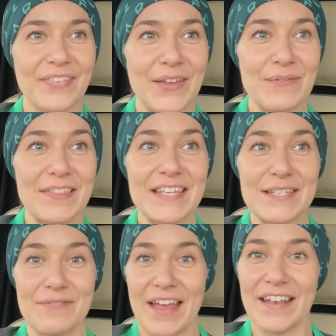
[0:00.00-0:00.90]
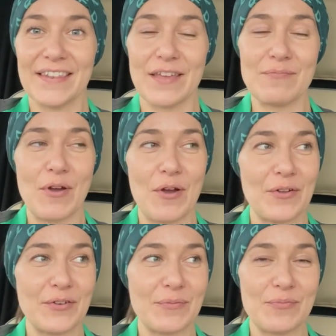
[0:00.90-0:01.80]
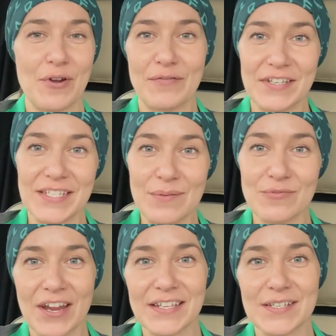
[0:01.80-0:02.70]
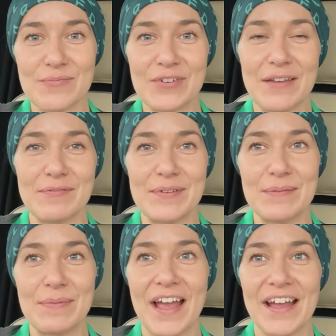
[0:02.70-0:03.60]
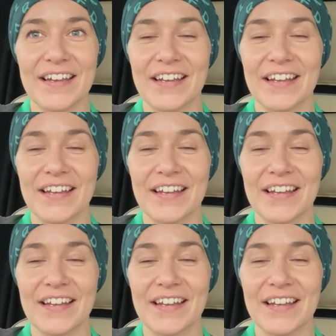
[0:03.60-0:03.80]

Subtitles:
with this event, they've put on private steam trains to bring everybody back,